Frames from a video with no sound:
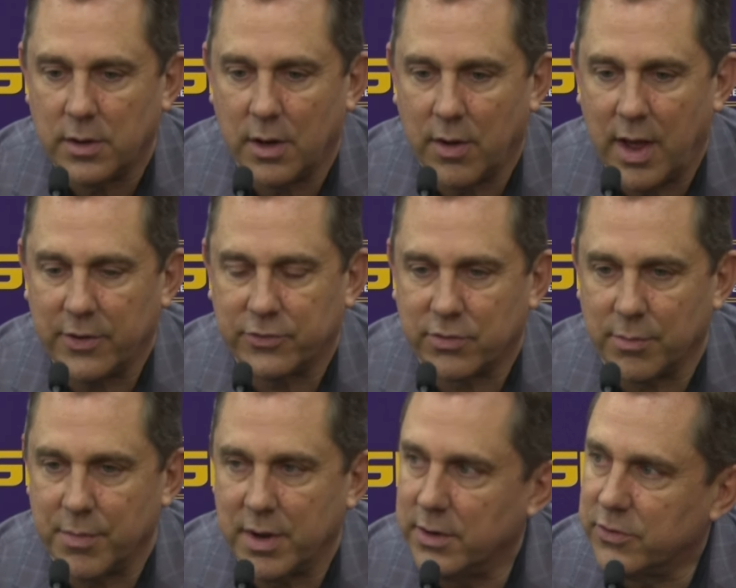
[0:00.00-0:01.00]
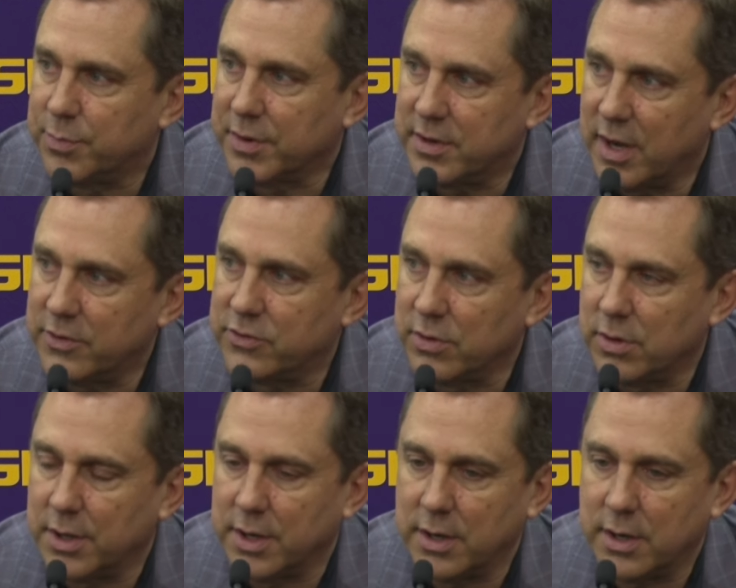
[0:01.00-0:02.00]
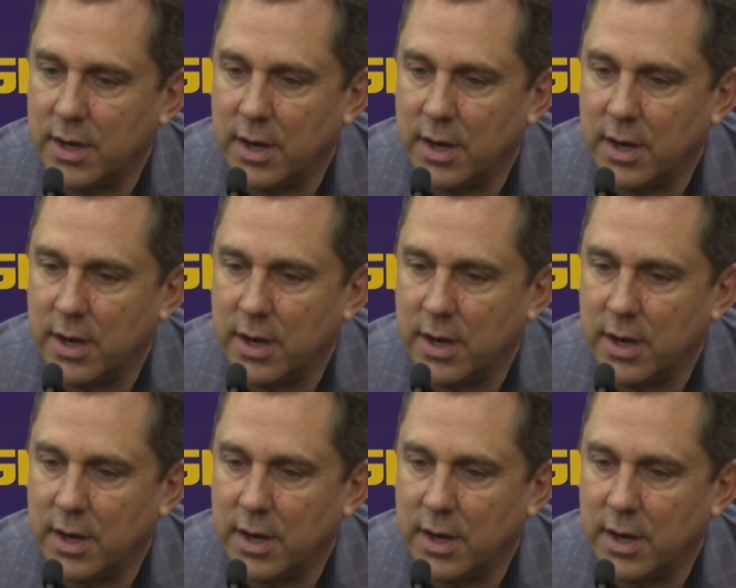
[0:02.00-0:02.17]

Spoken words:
has tremendous potential,